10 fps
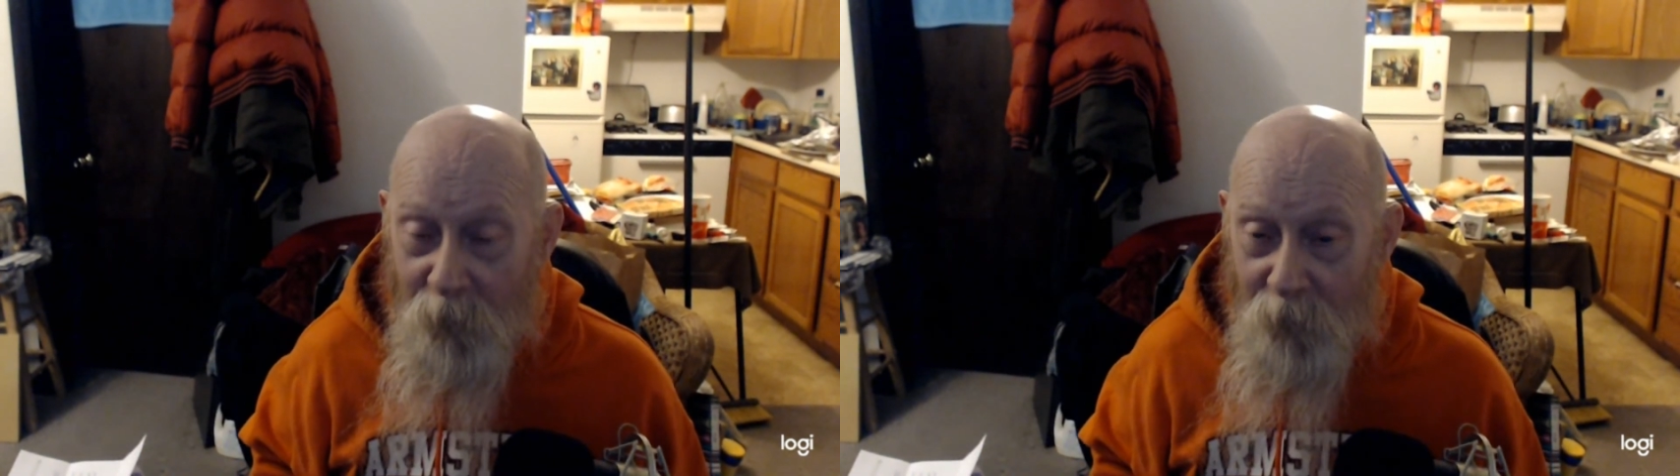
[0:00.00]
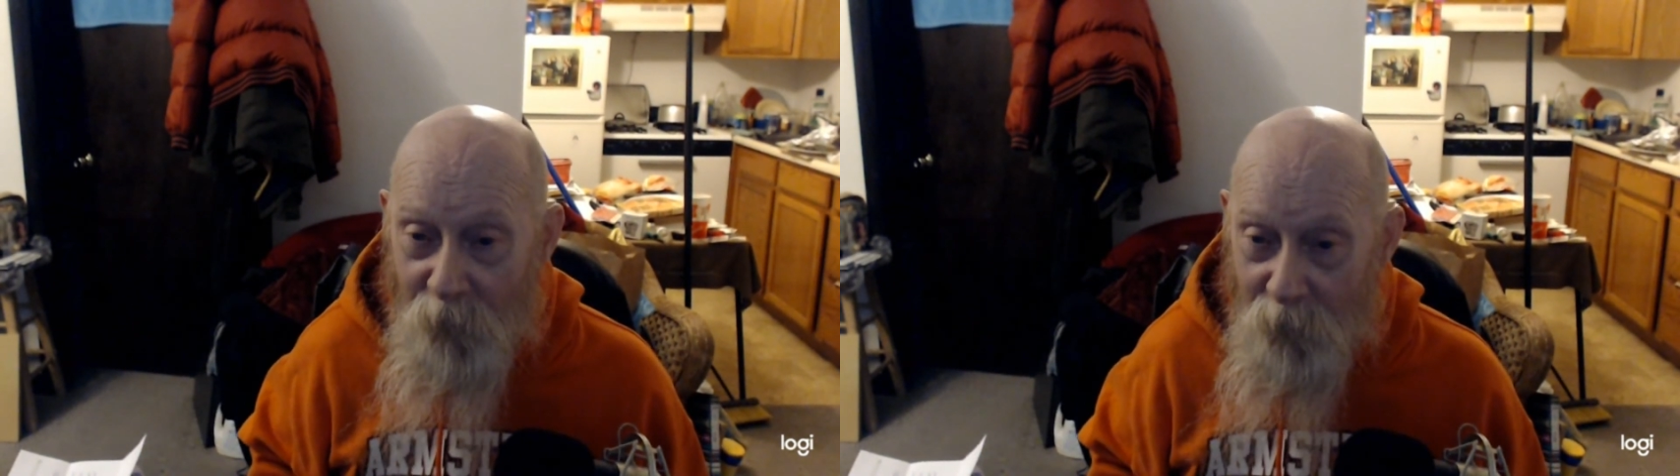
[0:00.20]

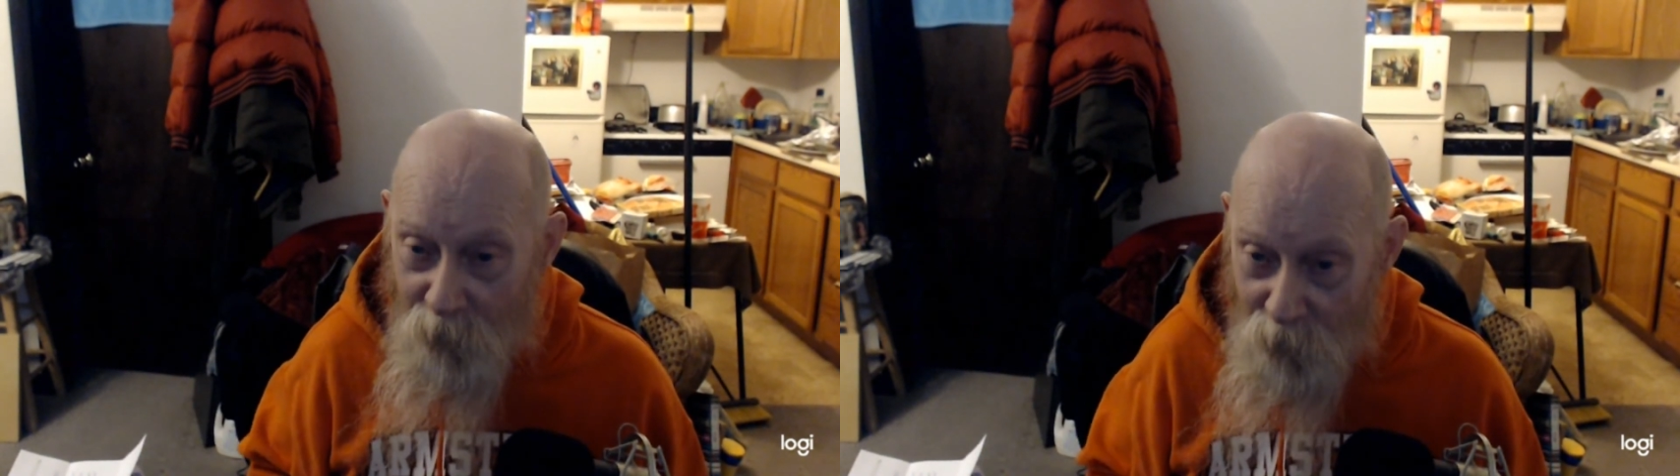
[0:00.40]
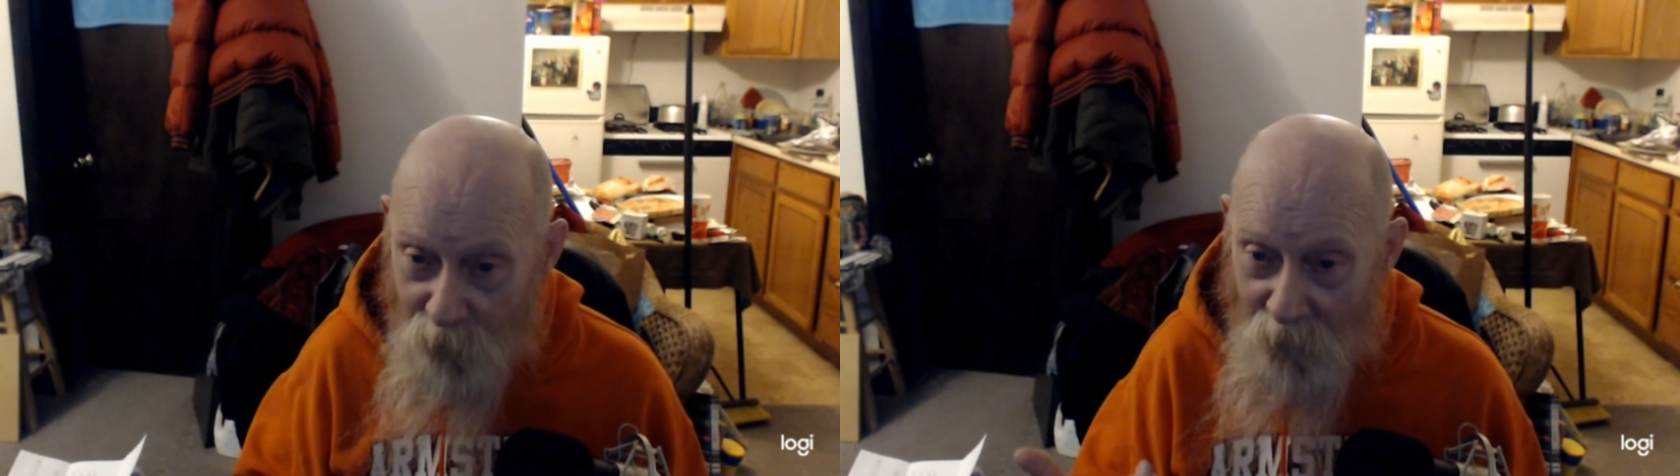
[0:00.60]
They don't
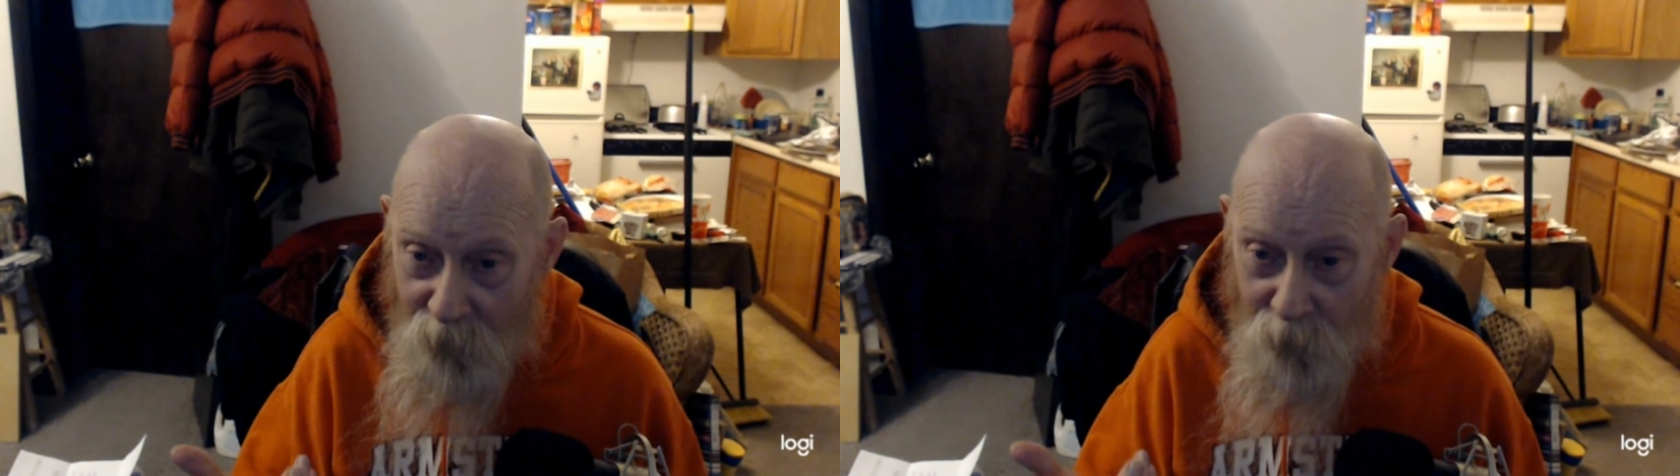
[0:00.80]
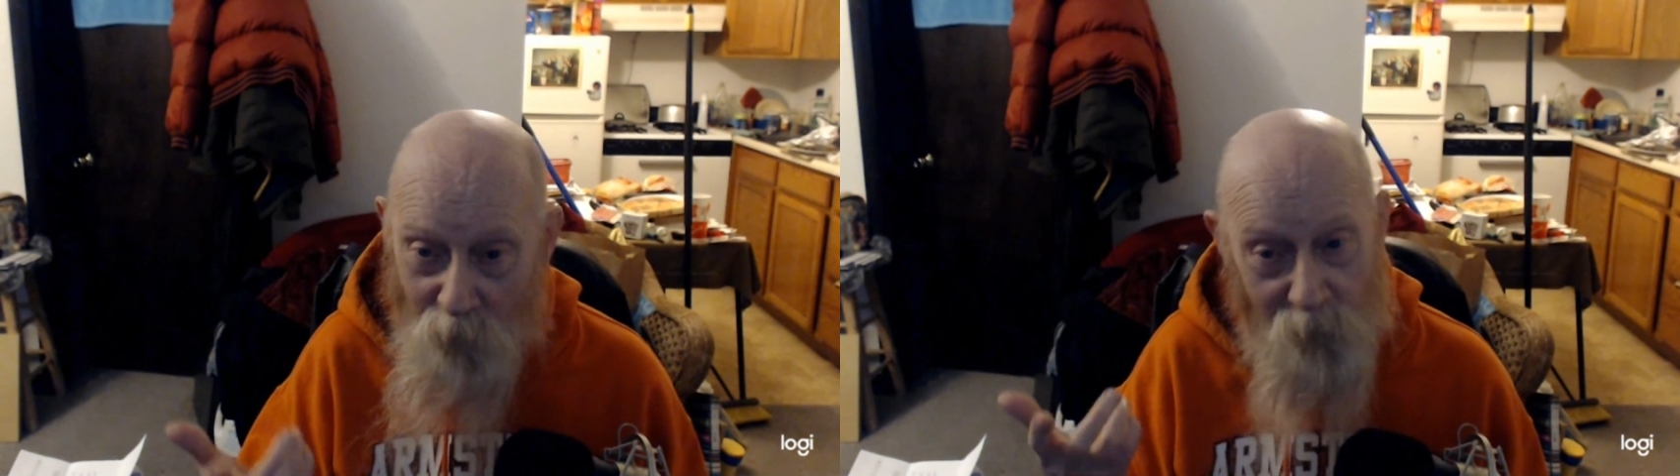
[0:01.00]
do that.
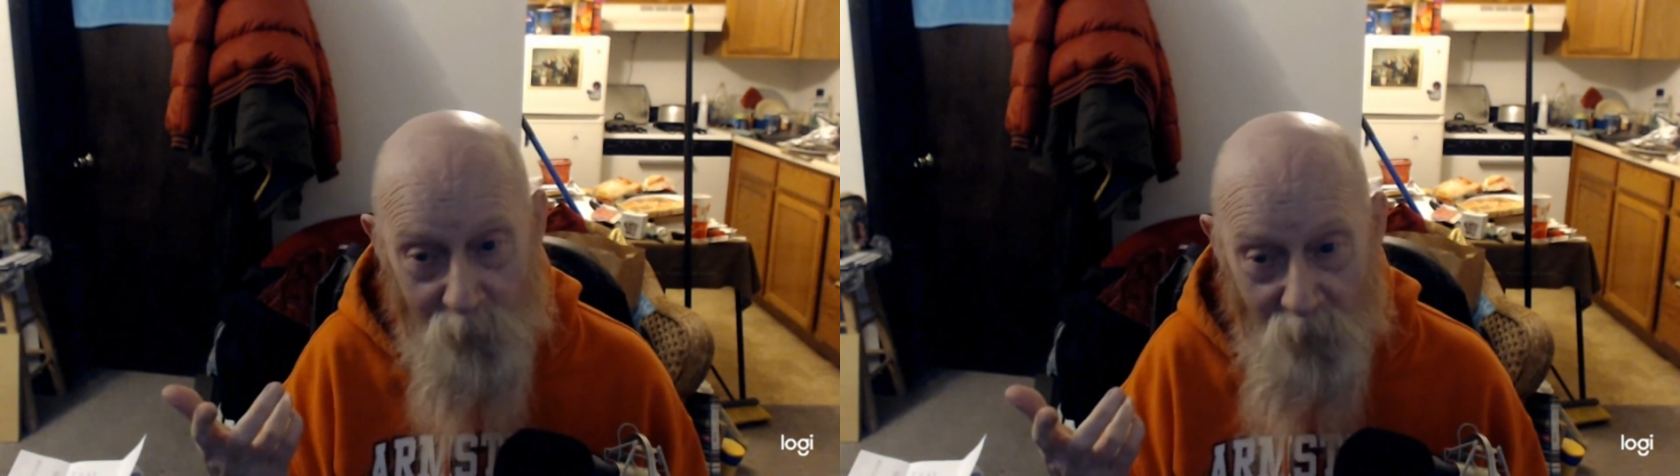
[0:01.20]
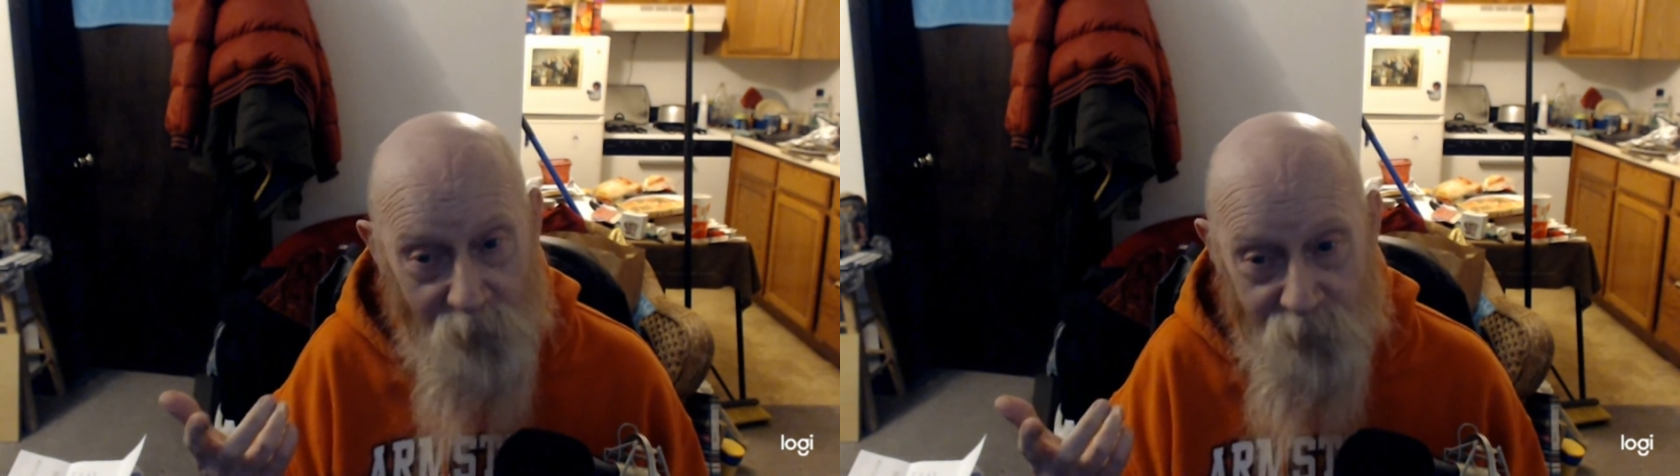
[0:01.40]
The corporate
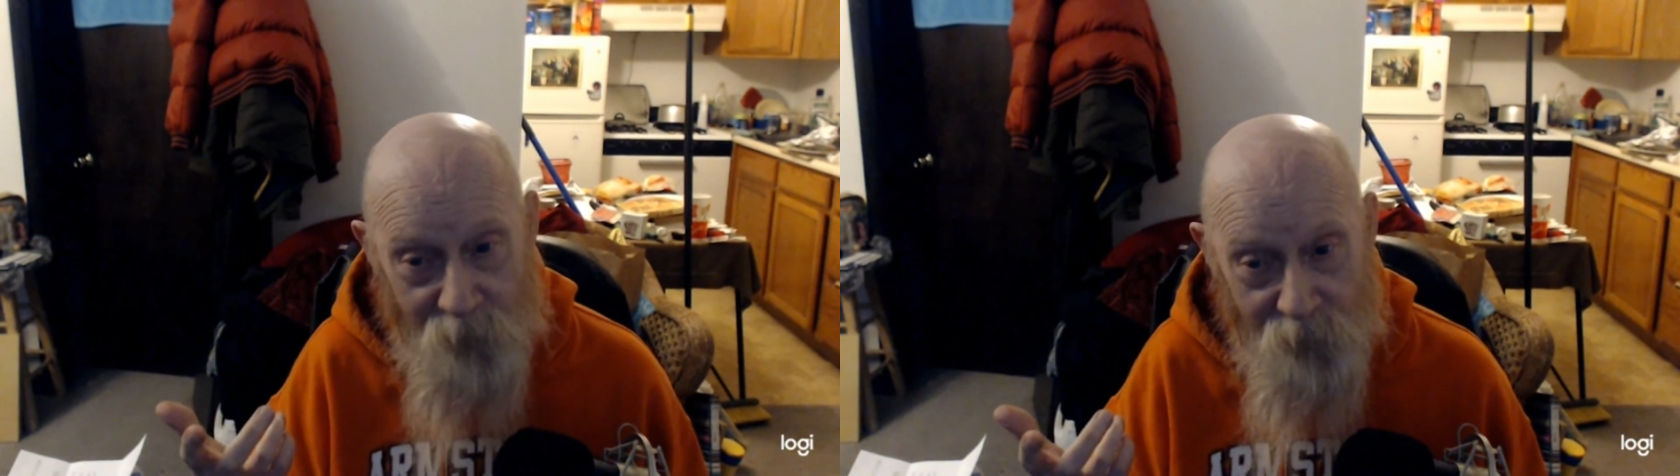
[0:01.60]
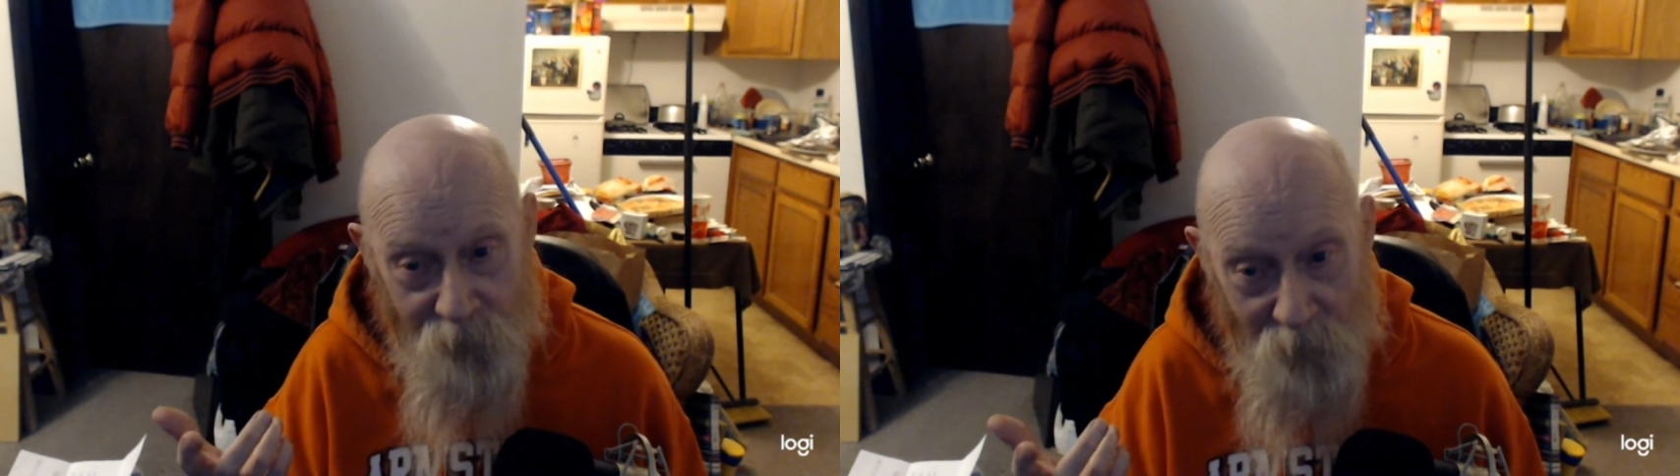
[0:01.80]
mindset
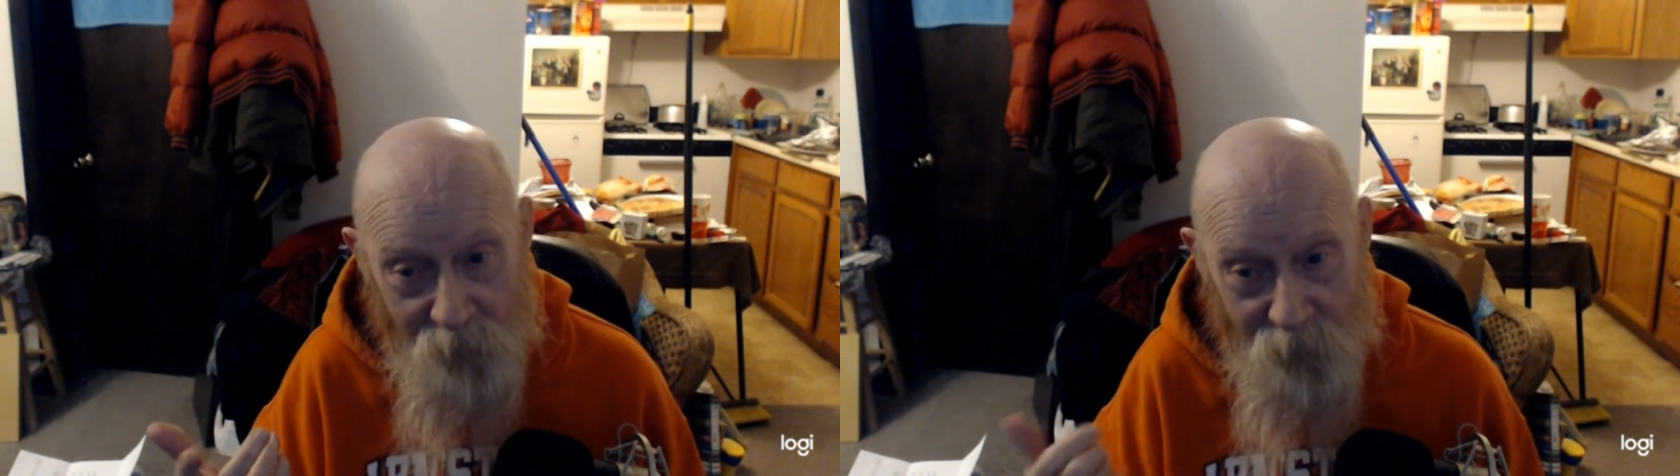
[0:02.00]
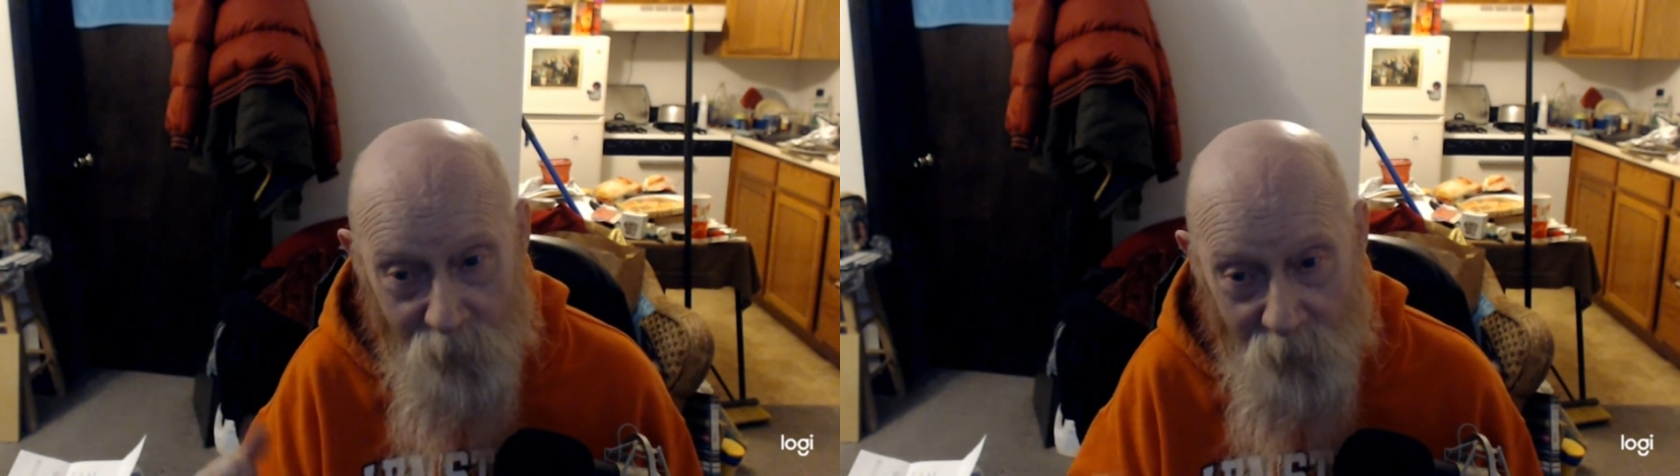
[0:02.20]
isn't
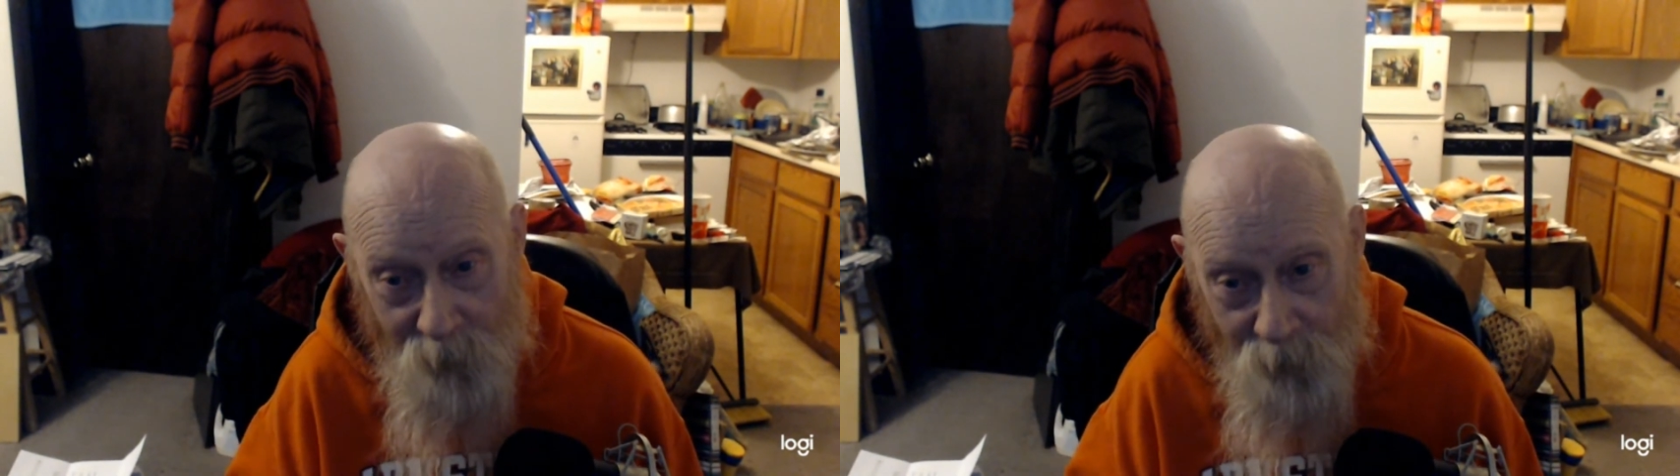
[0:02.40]
like that.